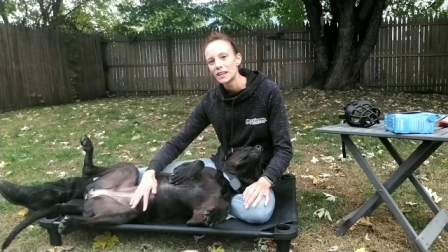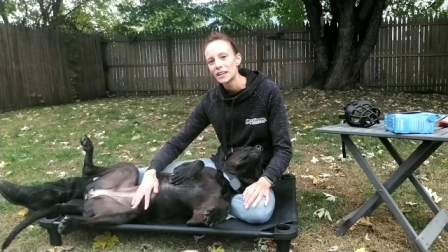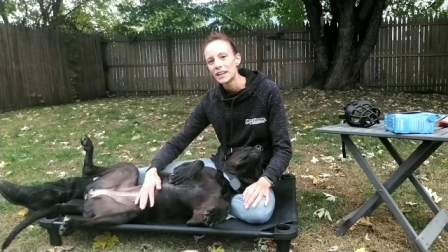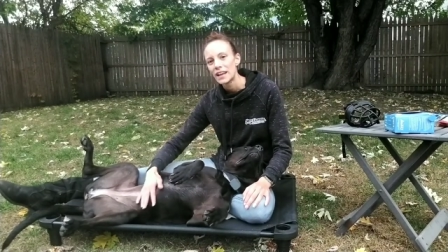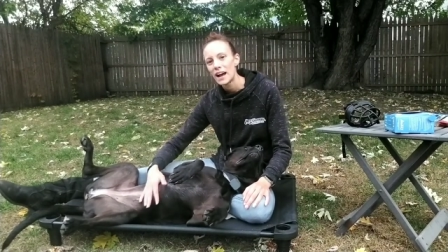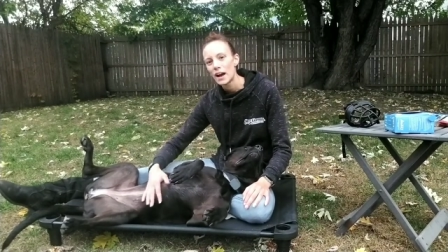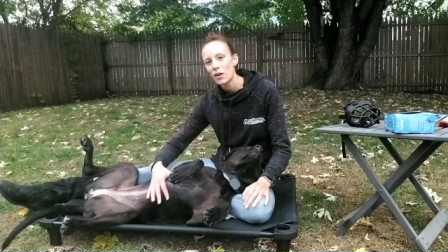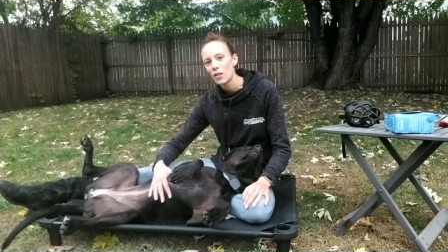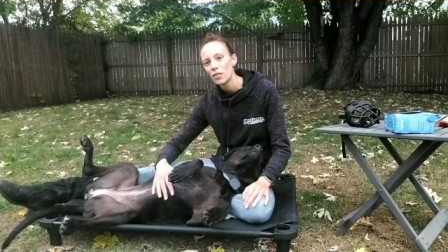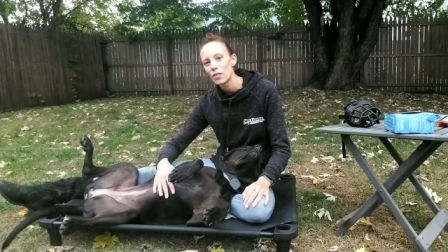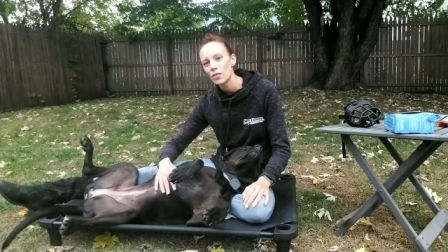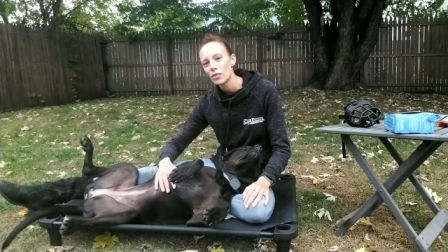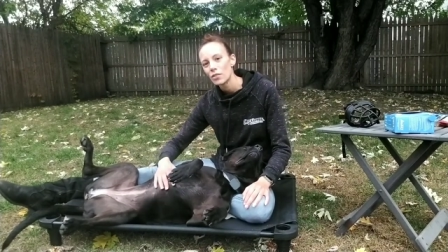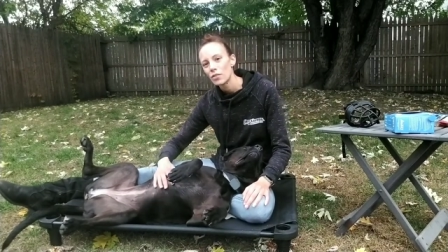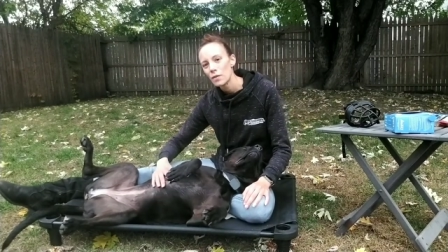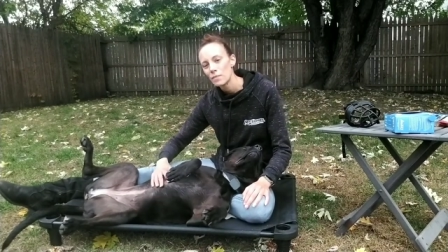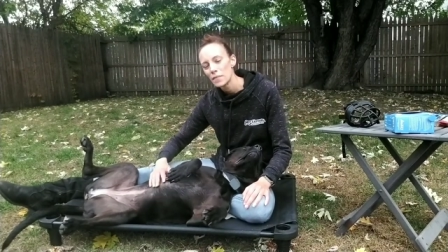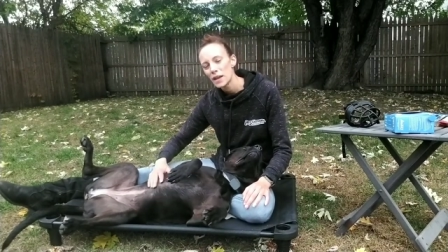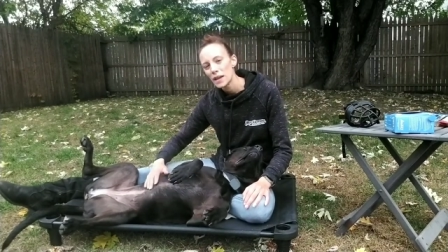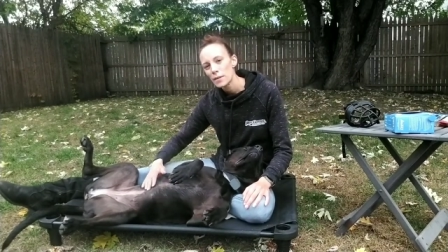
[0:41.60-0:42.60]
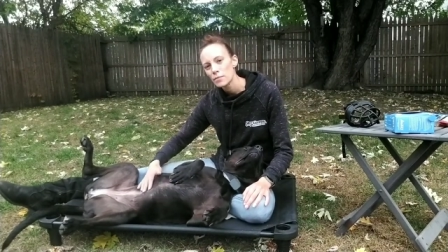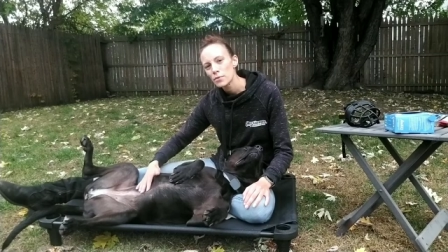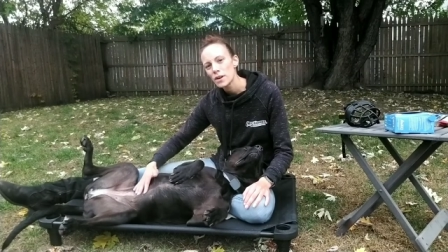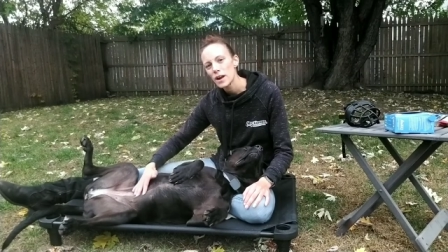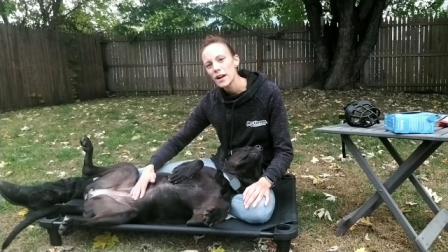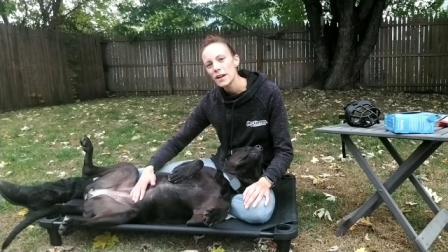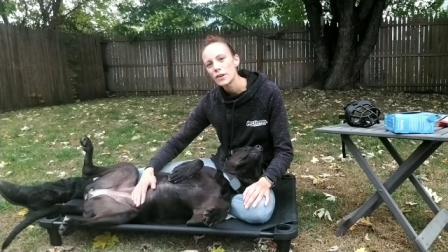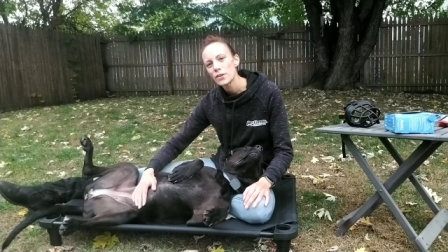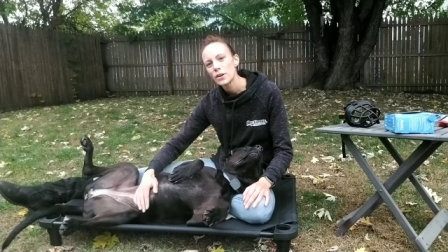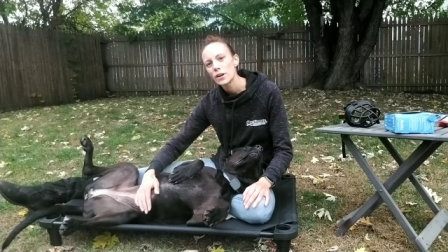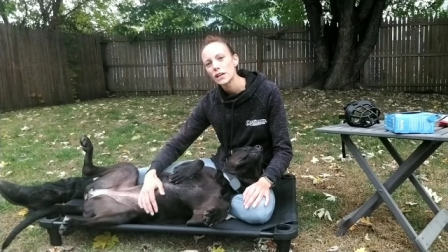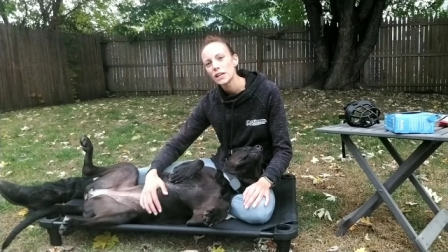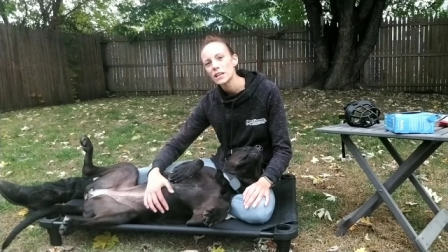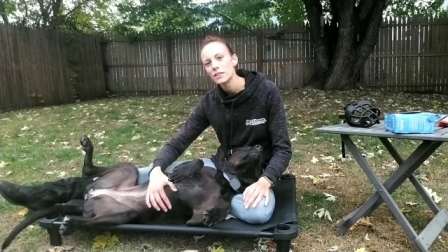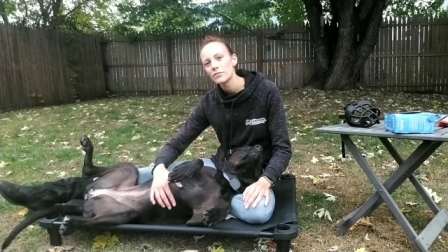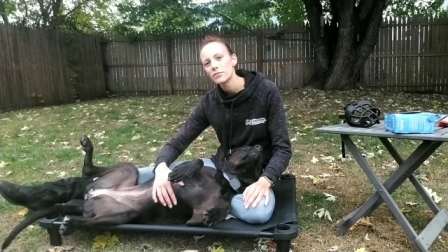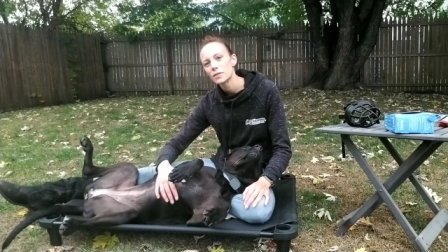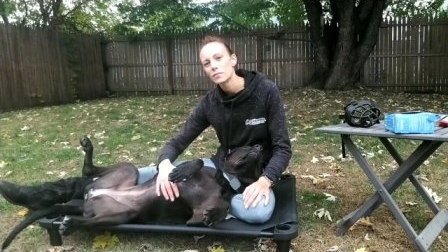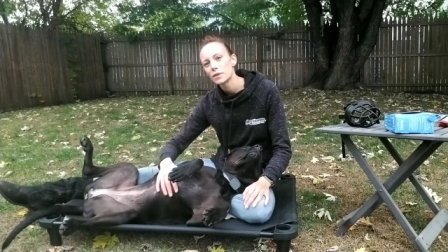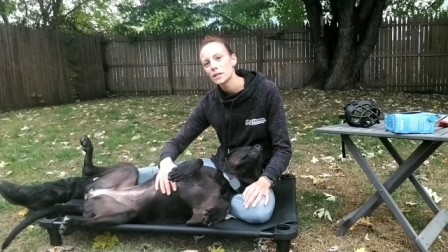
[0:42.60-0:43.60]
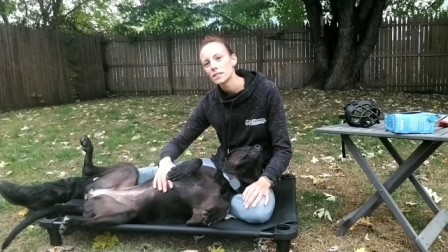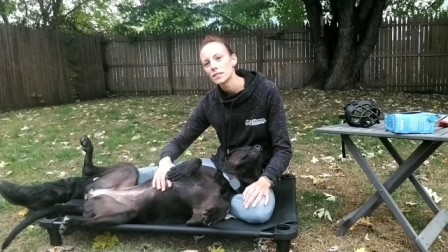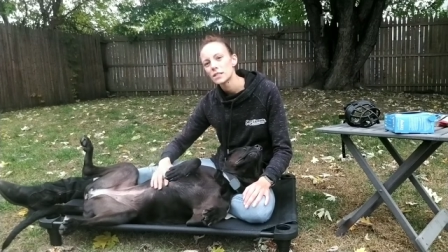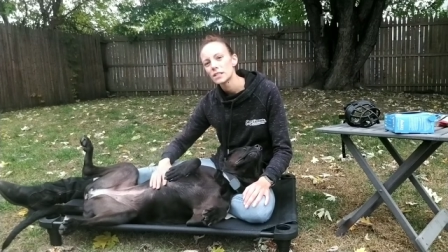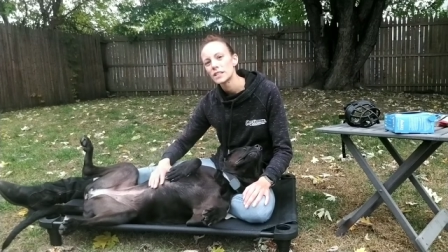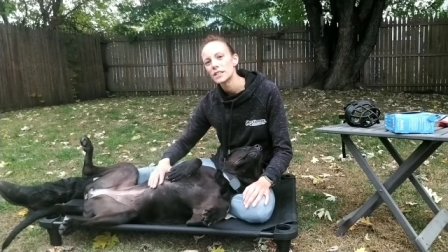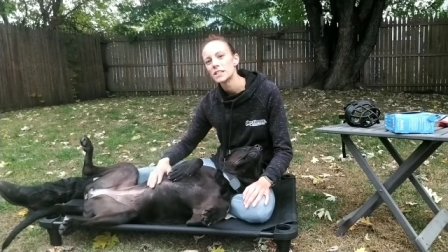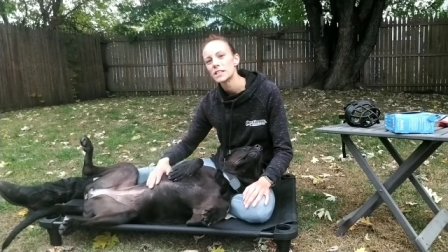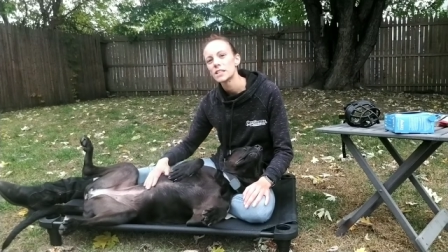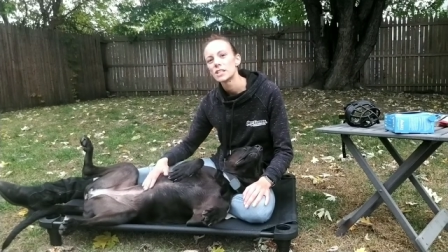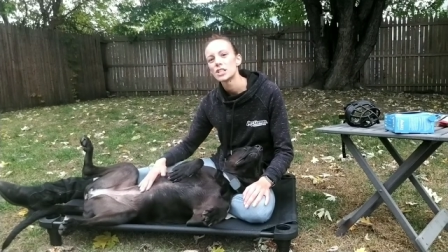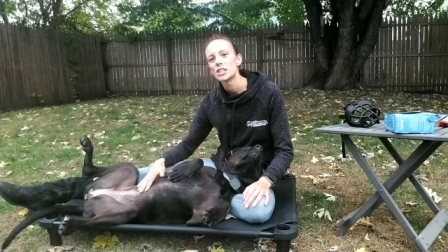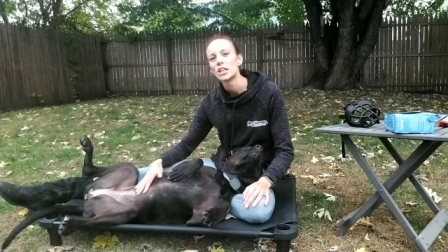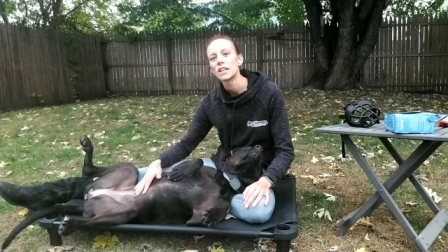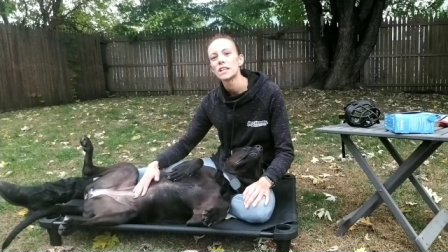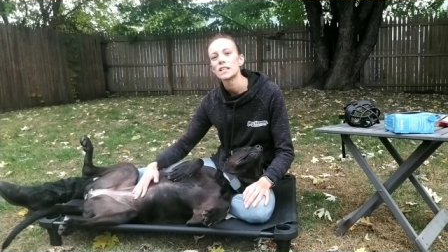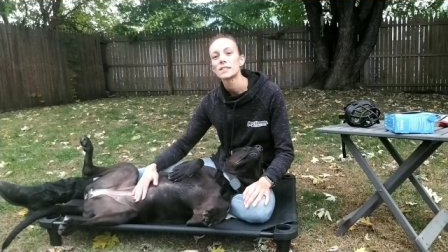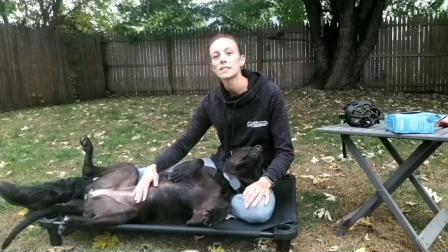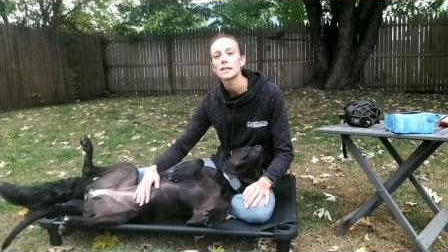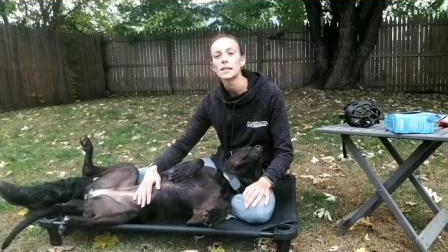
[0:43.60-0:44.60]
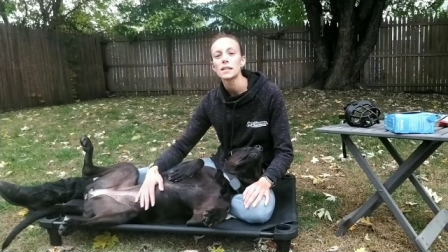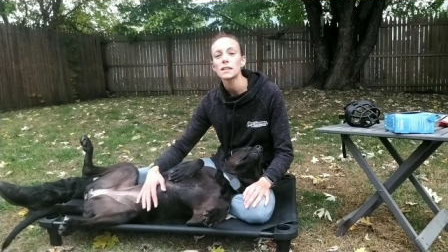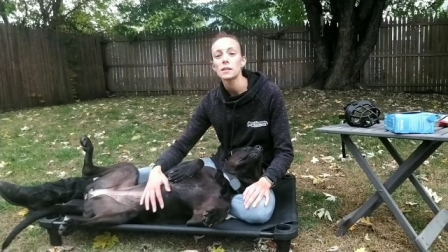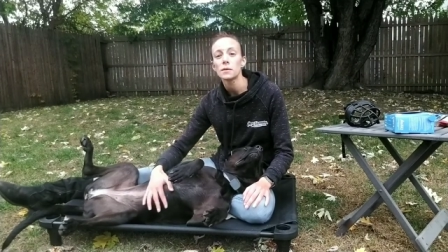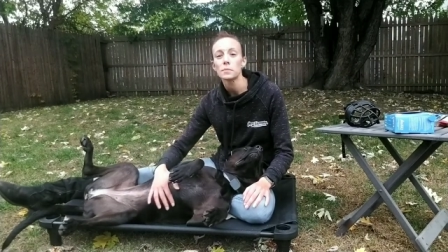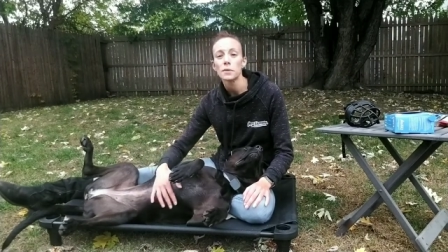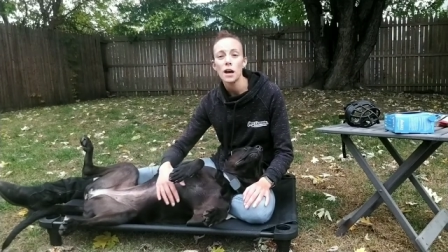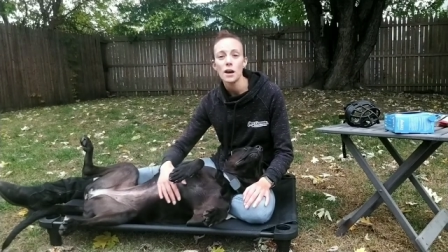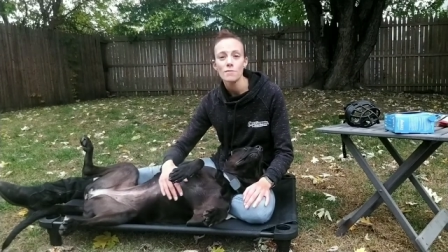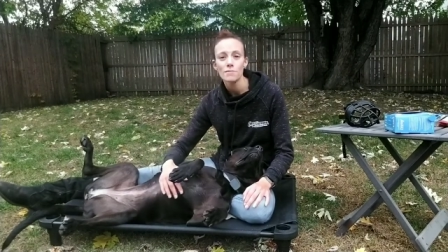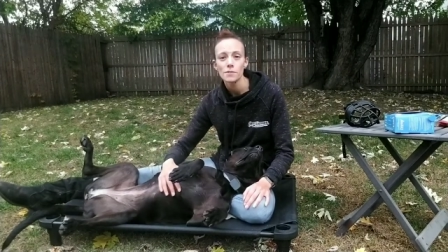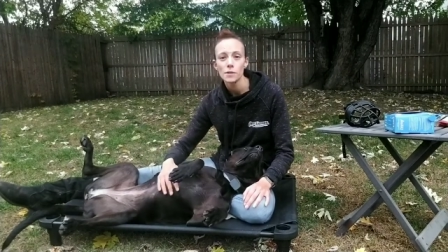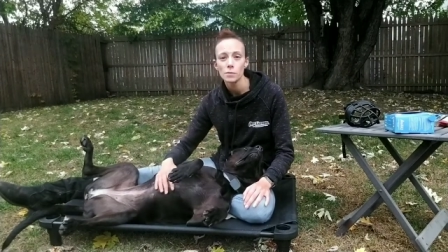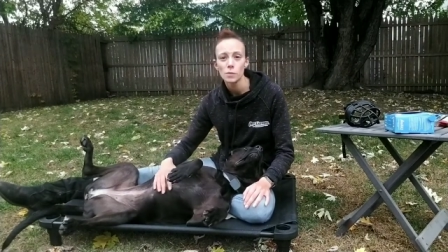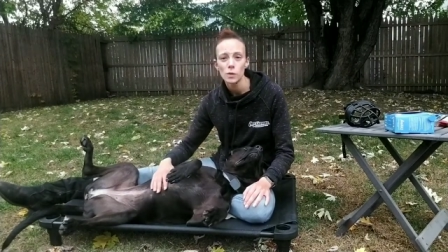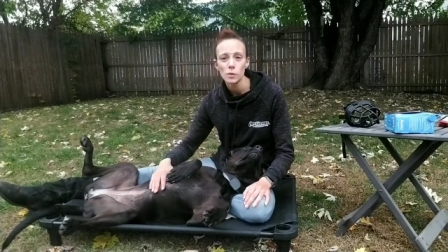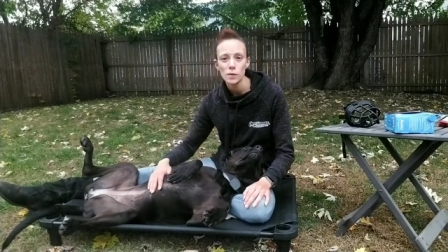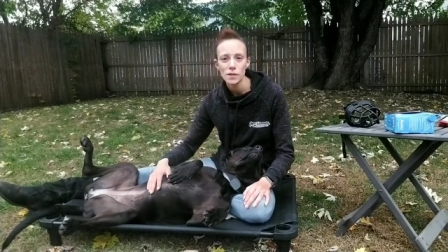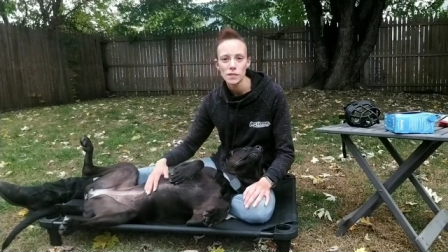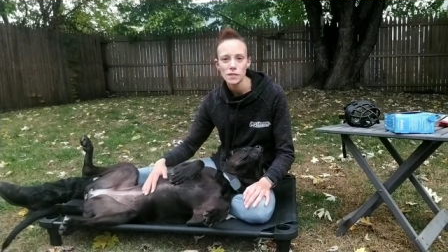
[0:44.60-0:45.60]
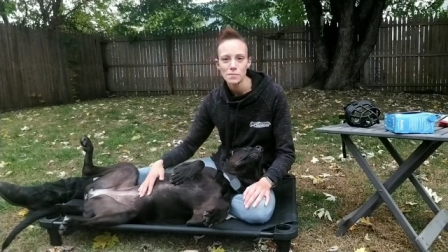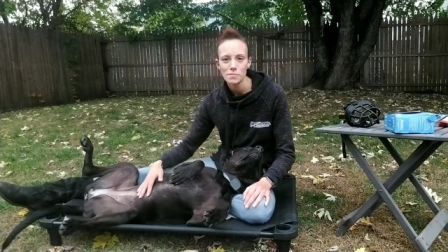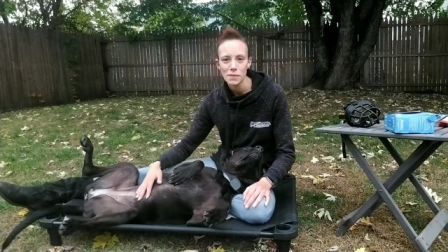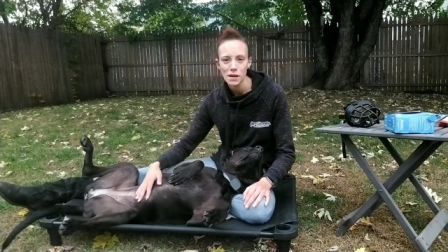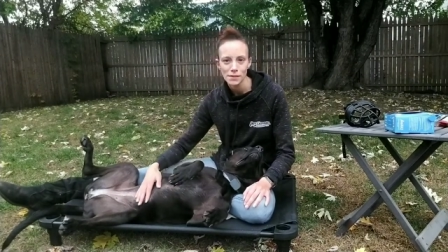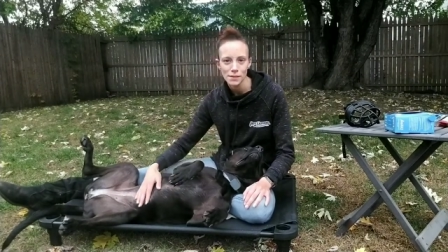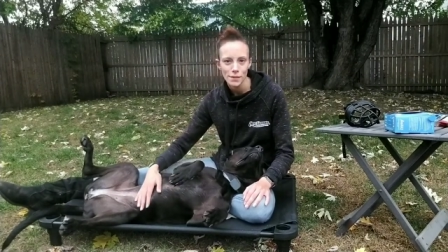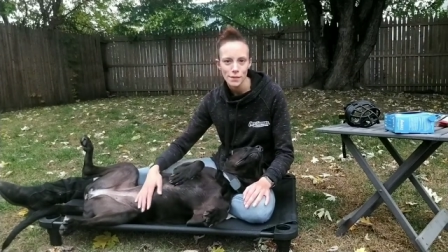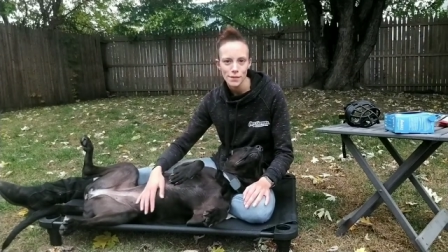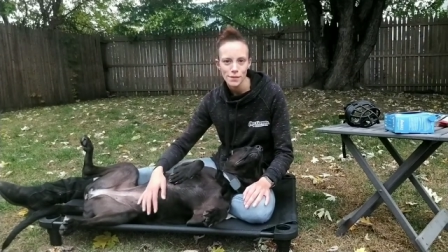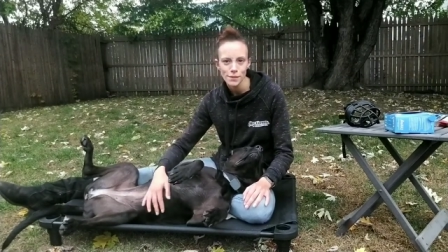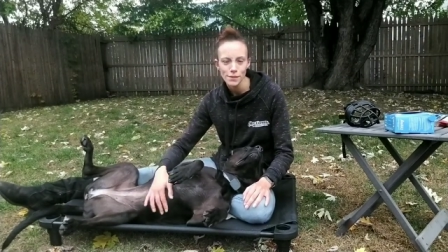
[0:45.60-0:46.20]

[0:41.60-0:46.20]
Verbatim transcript: Now, the main priority for muzzle conditioning is getting them comfortable with the muzzle,